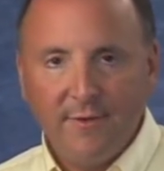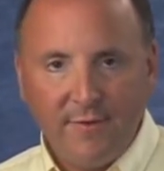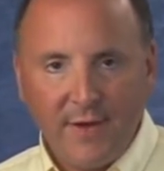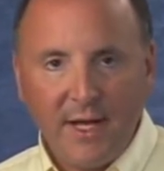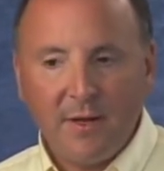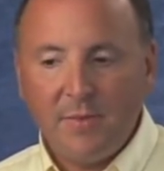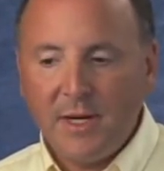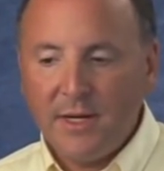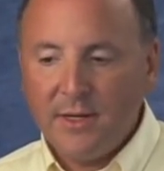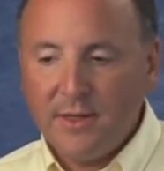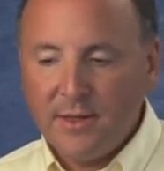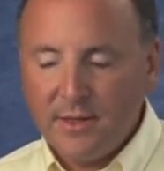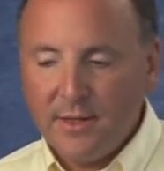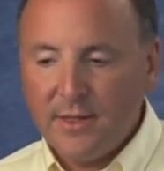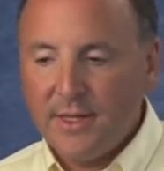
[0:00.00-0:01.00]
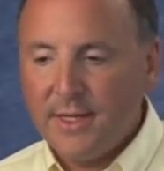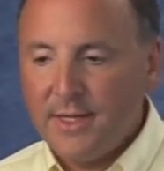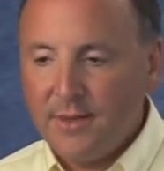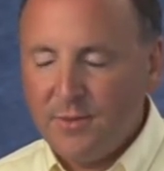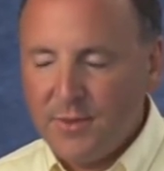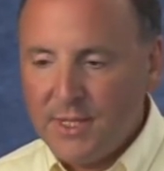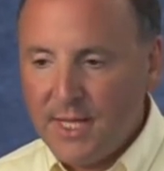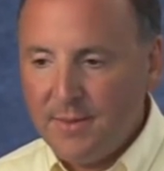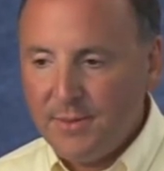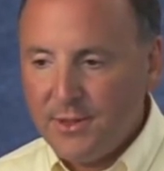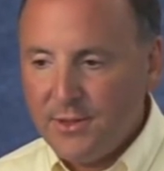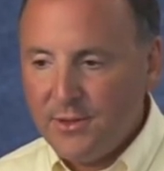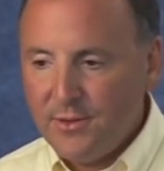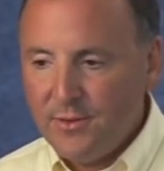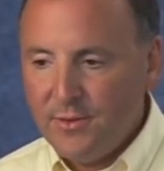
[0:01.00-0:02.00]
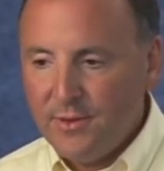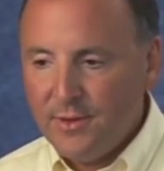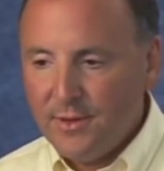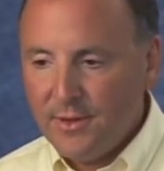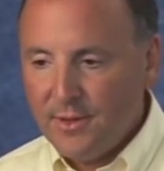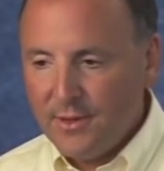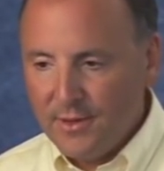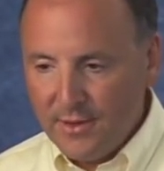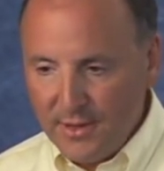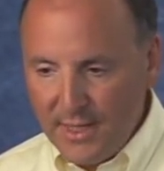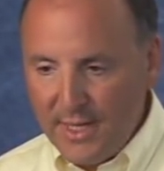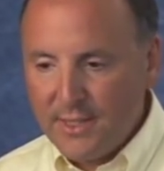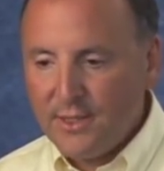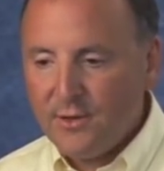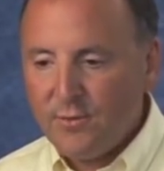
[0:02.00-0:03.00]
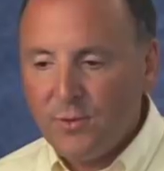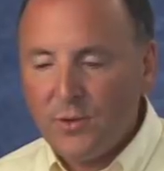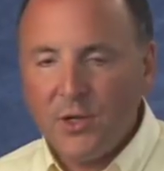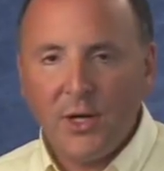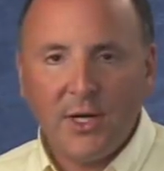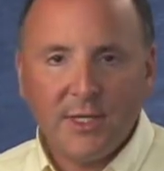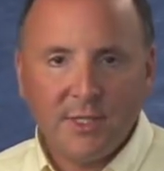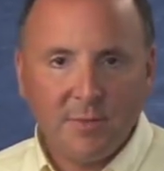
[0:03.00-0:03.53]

FileMon uh, was able to get to the root cause,